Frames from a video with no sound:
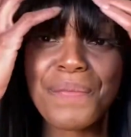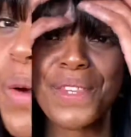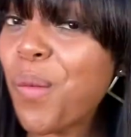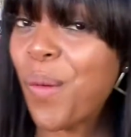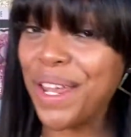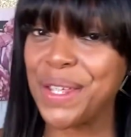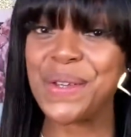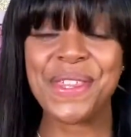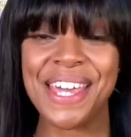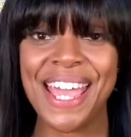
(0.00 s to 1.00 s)
What do
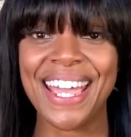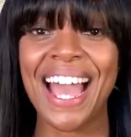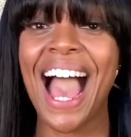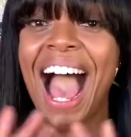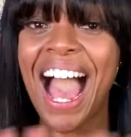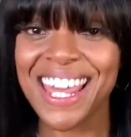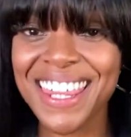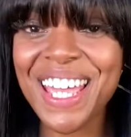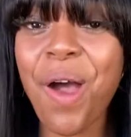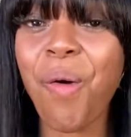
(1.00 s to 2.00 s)
you think? I
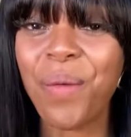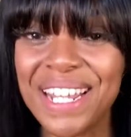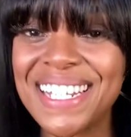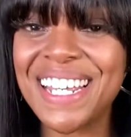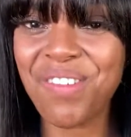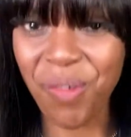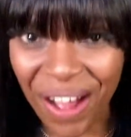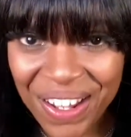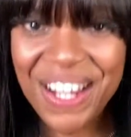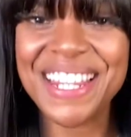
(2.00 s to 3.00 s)
think we did
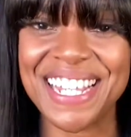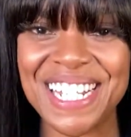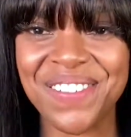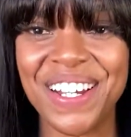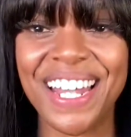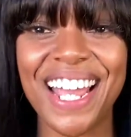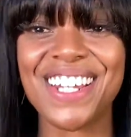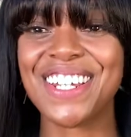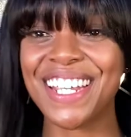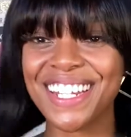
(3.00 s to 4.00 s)
well on this one. Like,
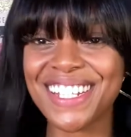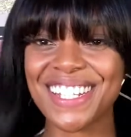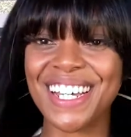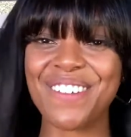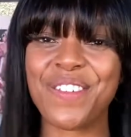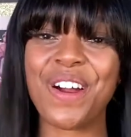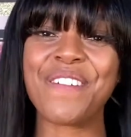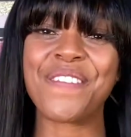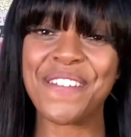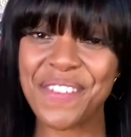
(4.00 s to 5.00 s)
she looks good for
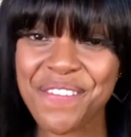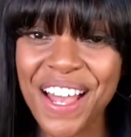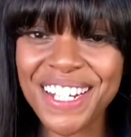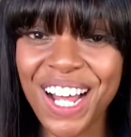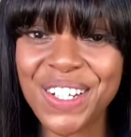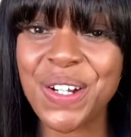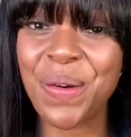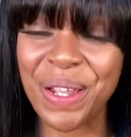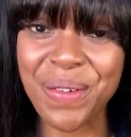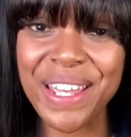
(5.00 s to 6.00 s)
a $55
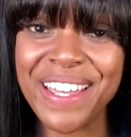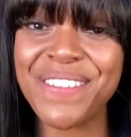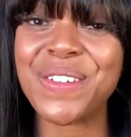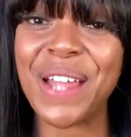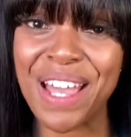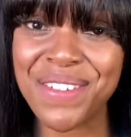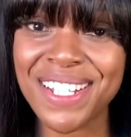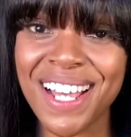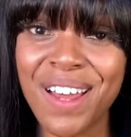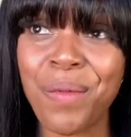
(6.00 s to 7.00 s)
quick weave through
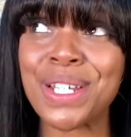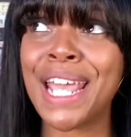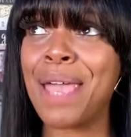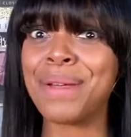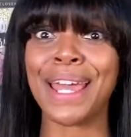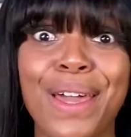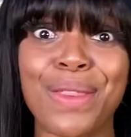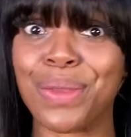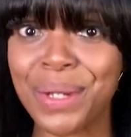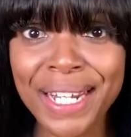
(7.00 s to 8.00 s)
Amazon, which came in like
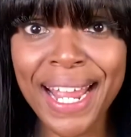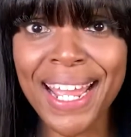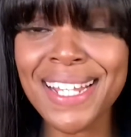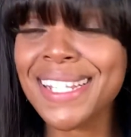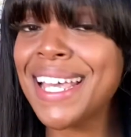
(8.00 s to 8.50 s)
3 days.